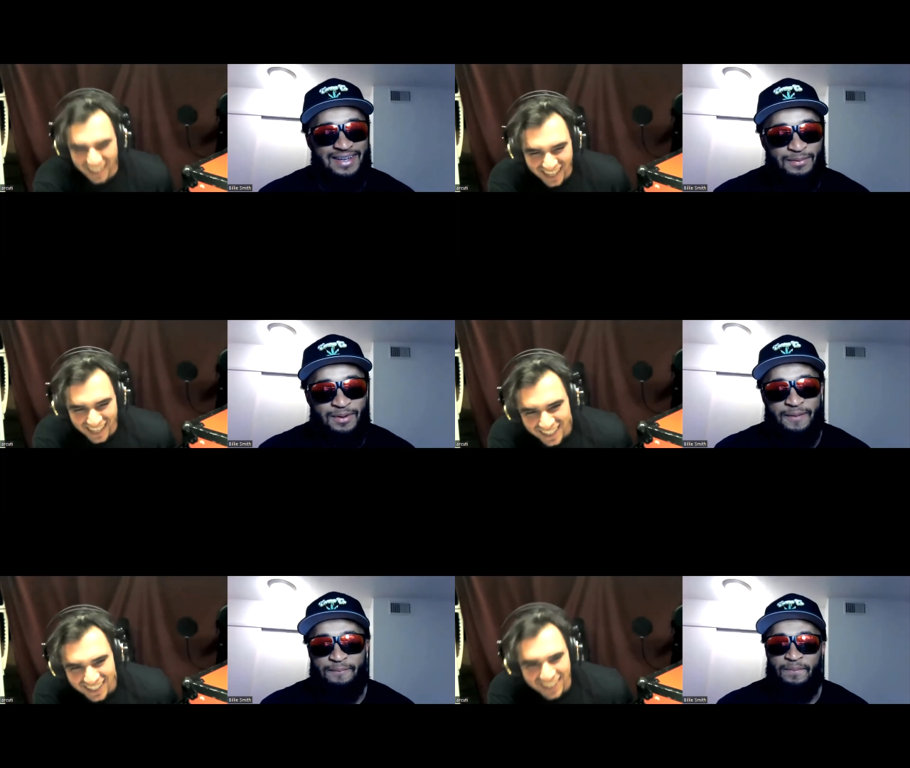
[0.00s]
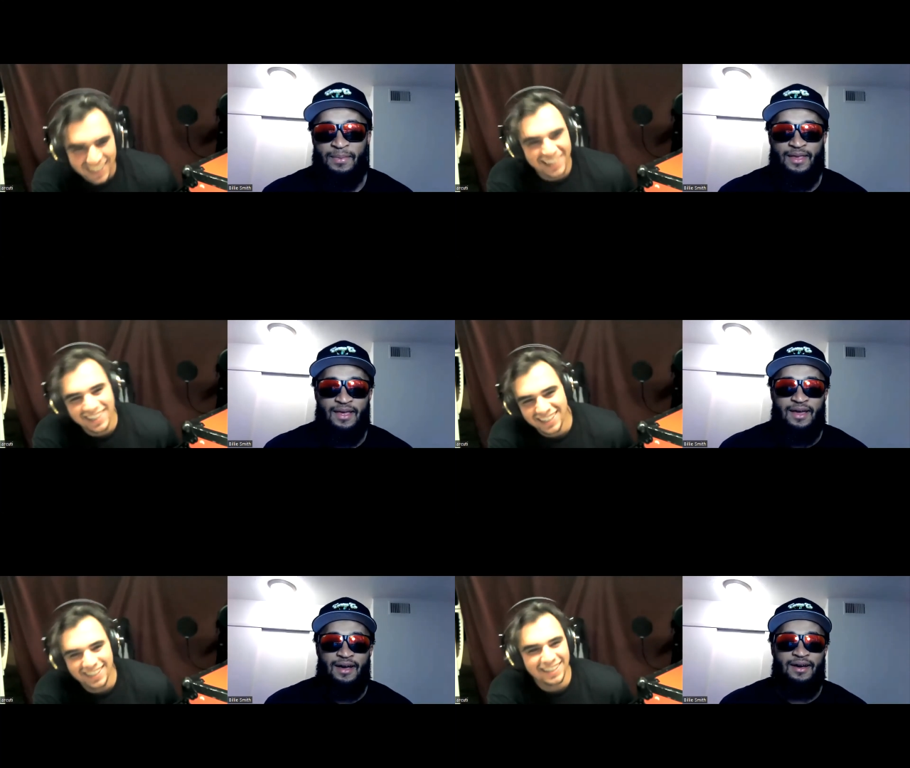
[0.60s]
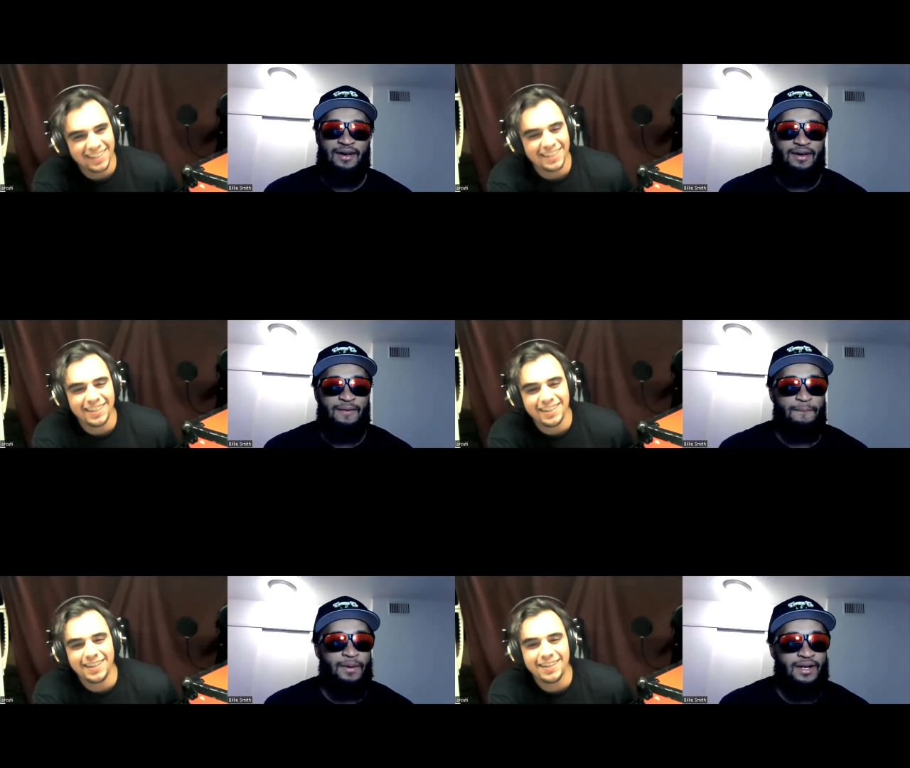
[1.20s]
Speaker 1: yeah, man. Uh,
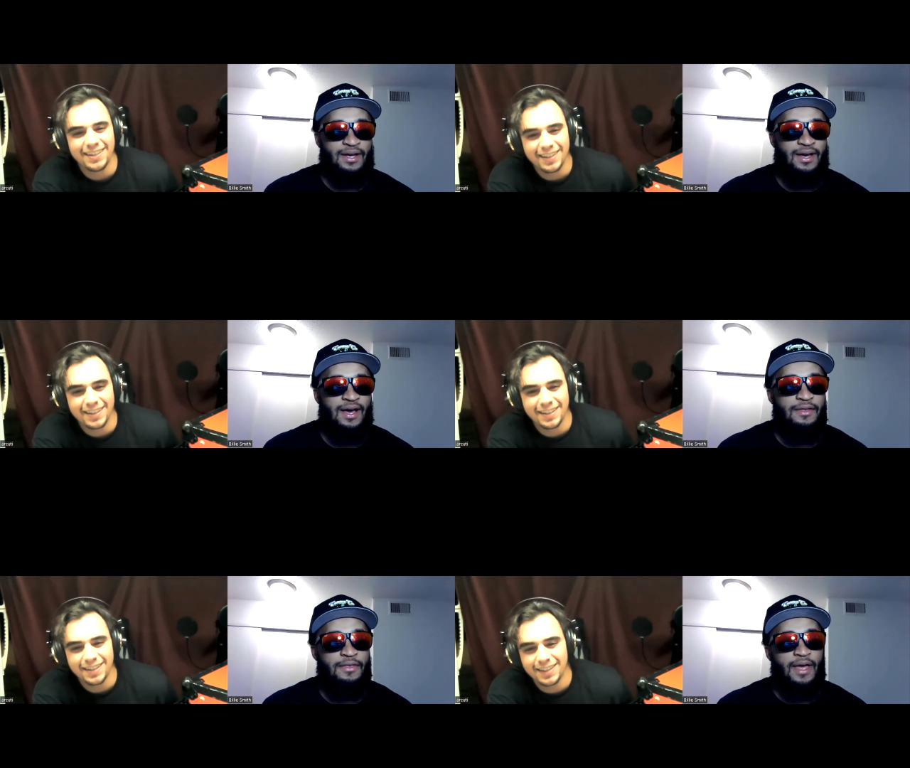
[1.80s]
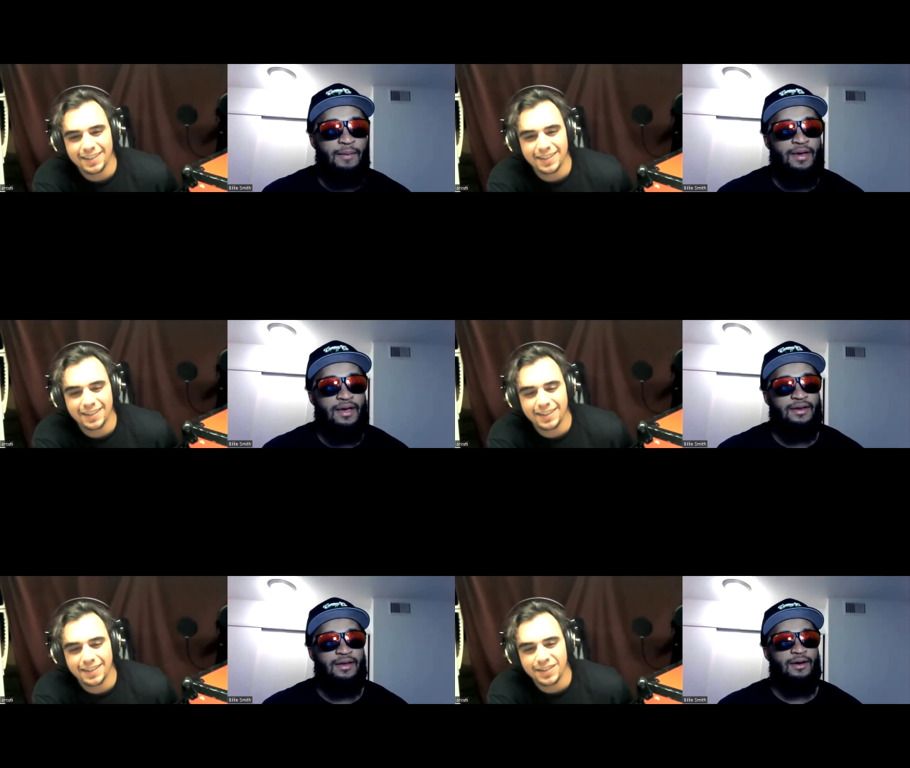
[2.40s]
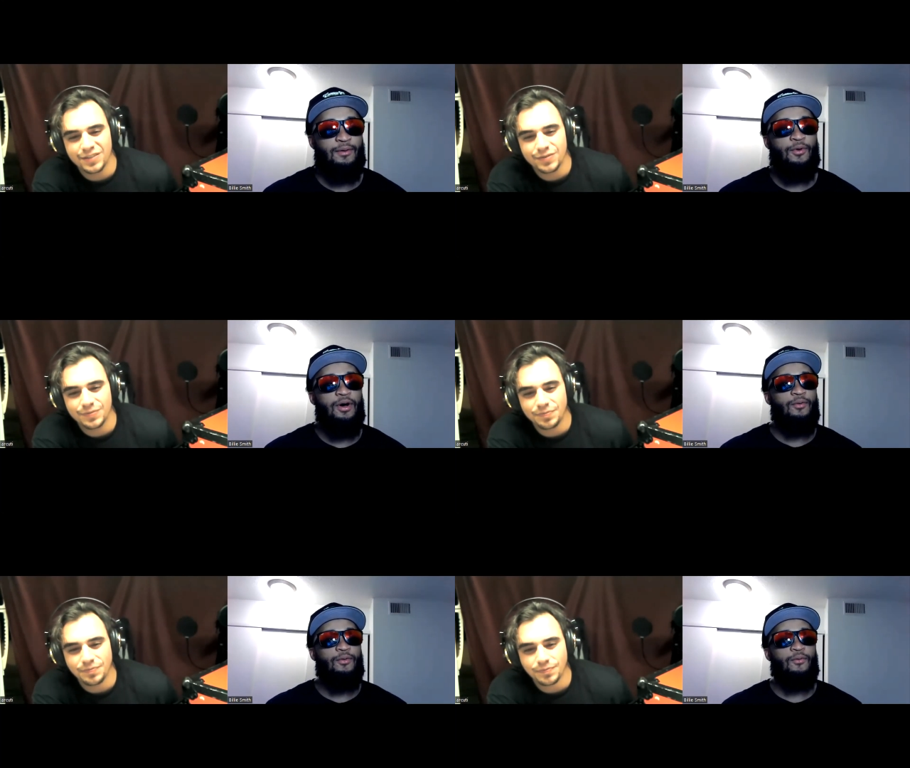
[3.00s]
but uh, other than that, man, um,
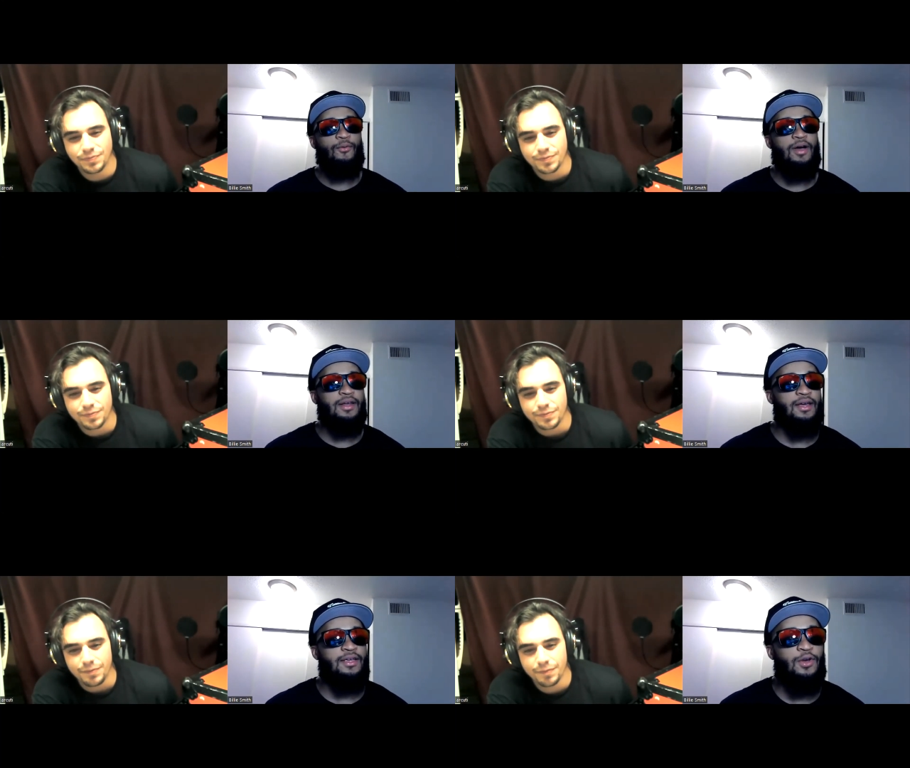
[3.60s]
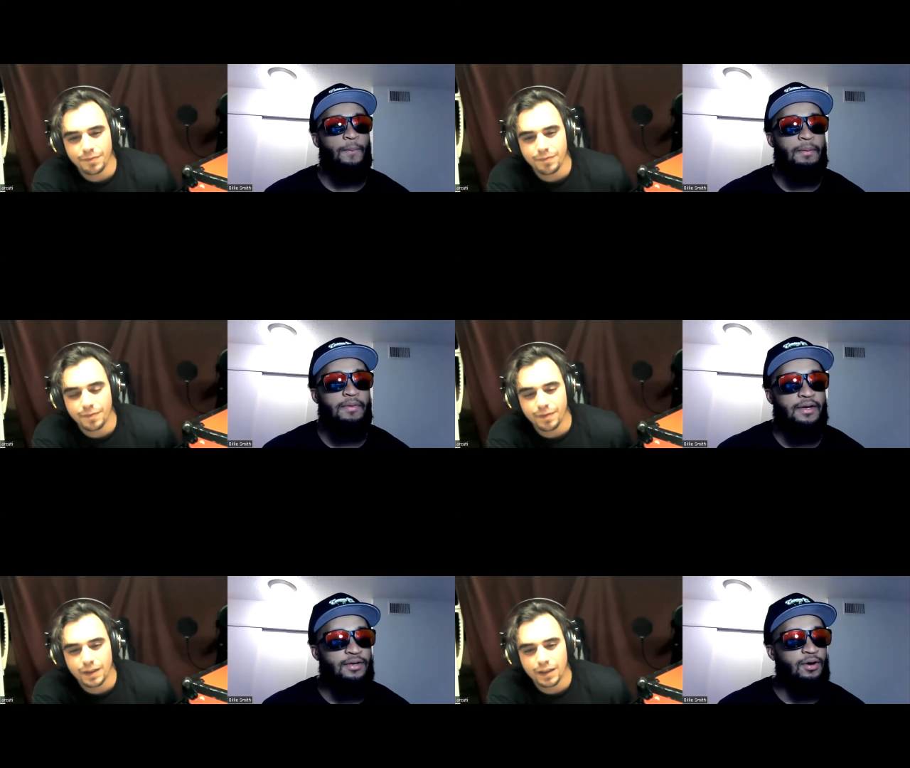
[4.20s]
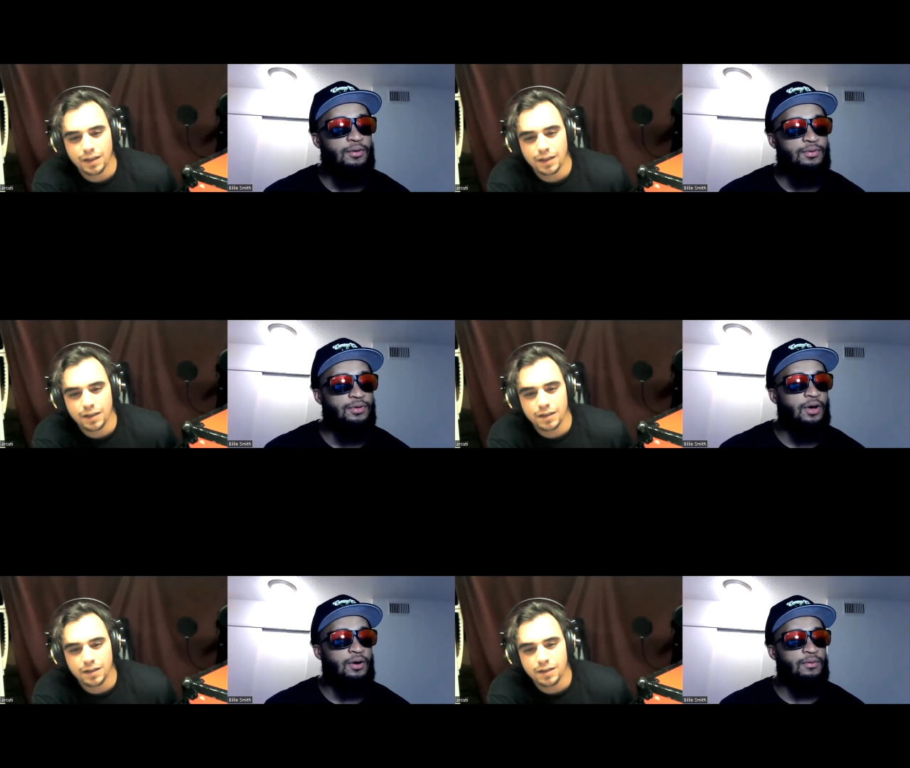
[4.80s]
what, what, uh, you know, people that don't, you
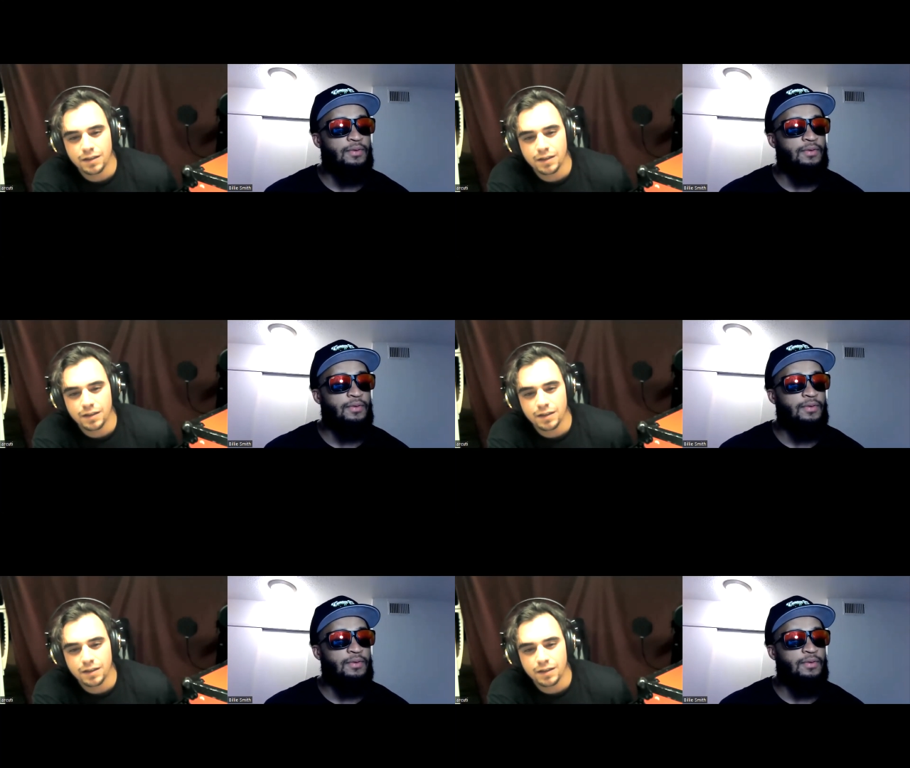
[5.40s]
know,